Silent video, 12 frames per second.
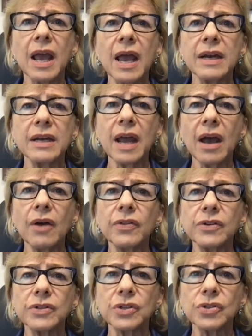And now
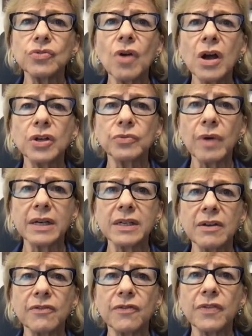there's a strong
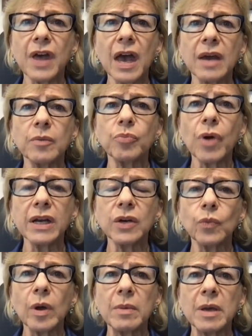directive that pregnant
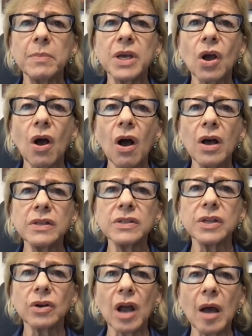women, because
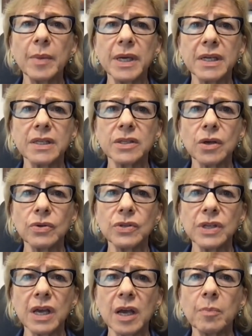they're coming in so
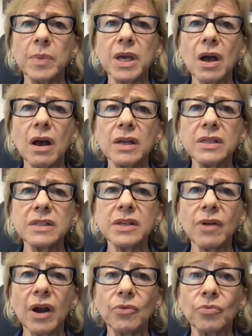sick, because they're
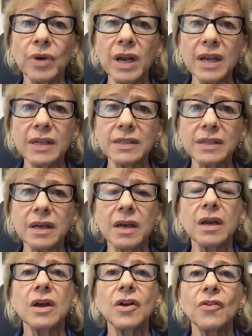at risk
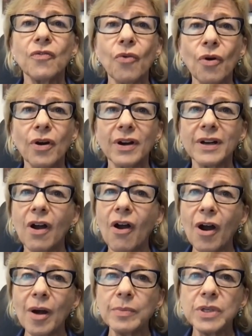for
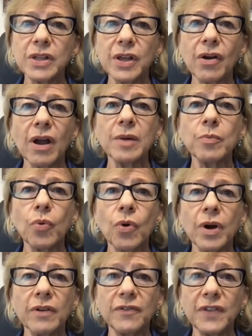harm to their
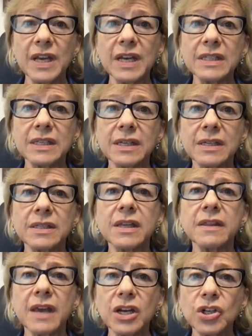unborn fetuses,
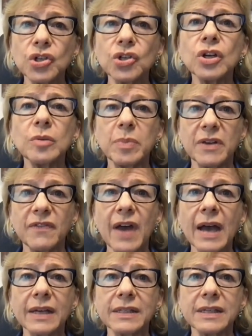they should be
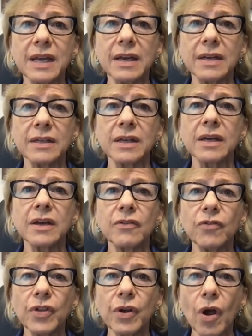vaccinated
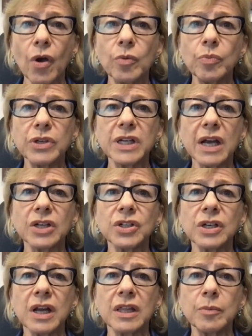for their own
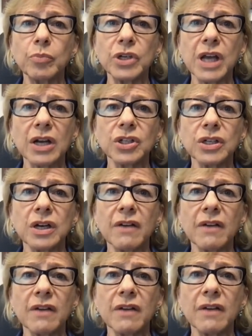protection and the protection of
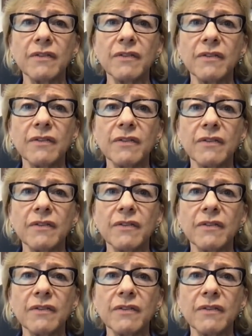the unborn.